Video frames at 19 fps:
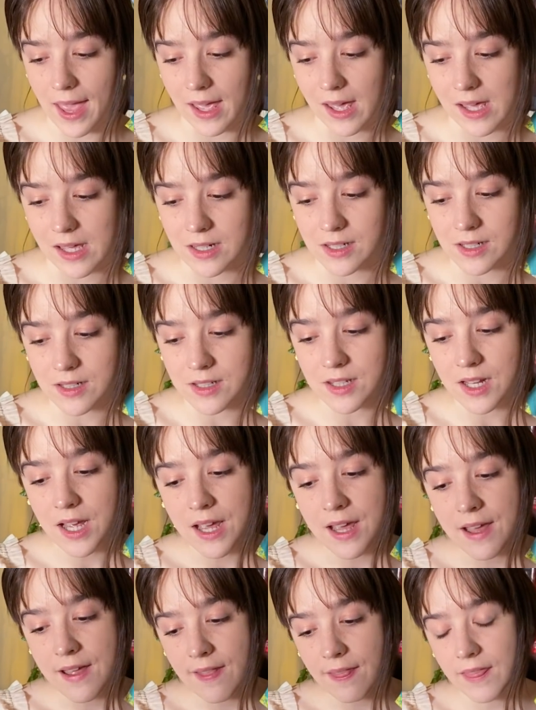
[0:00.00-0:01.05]
and
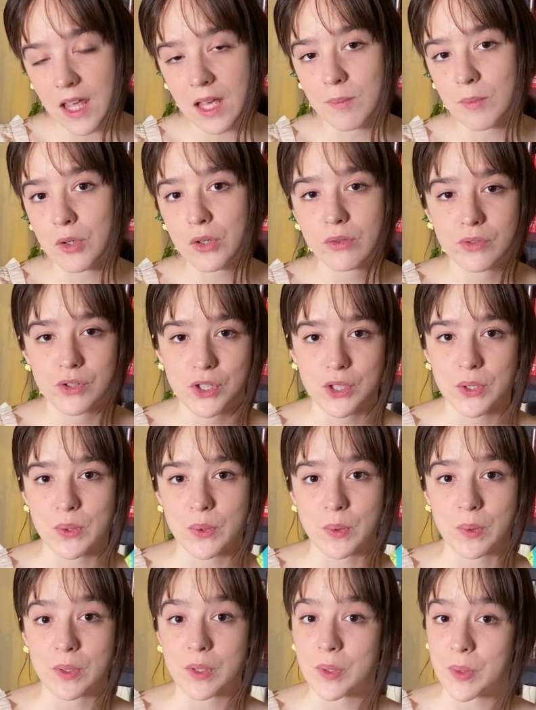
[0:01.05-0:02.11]
they move
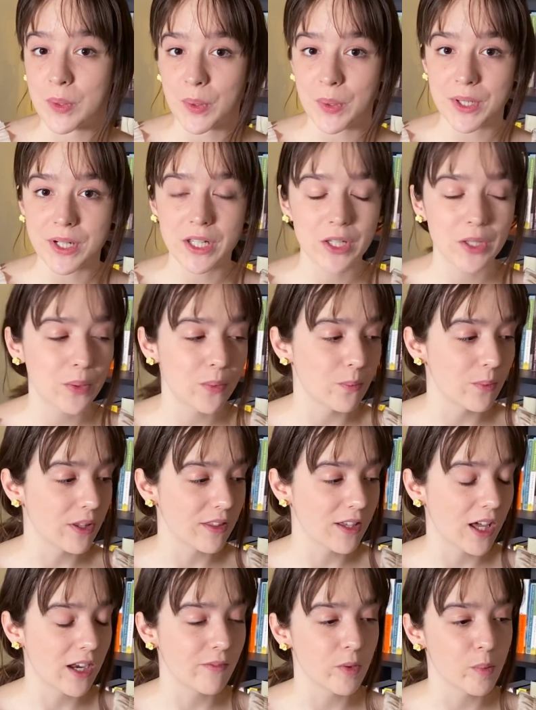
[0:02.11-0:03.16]
to New York
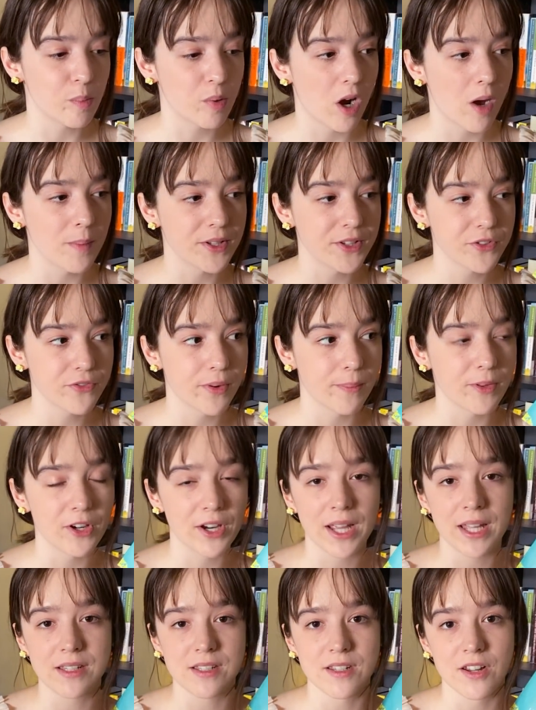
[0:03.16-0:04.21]
with kind of the promise from
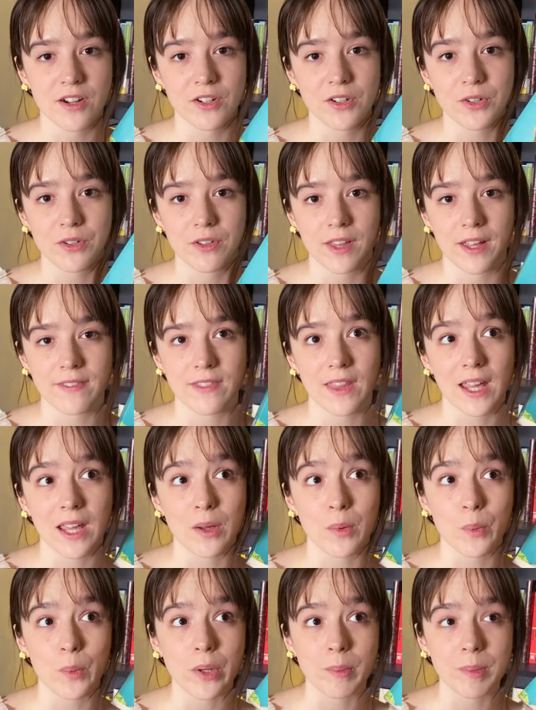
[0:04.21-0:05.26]
their aunt and uncle that
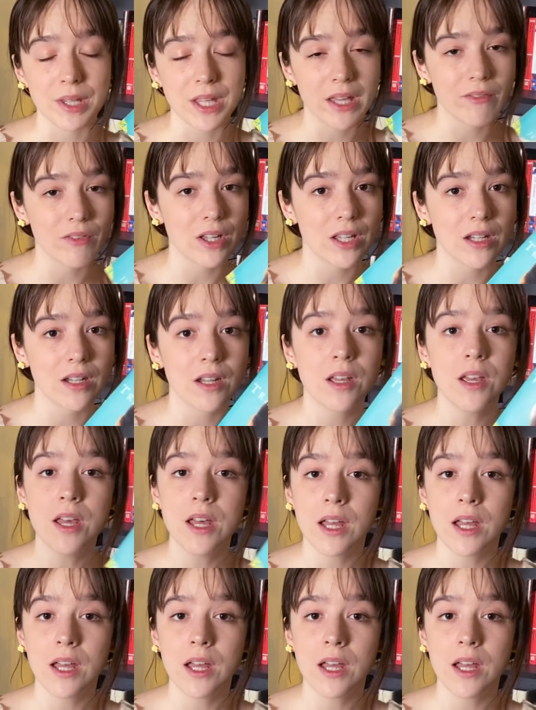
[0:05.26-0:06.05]
they will be given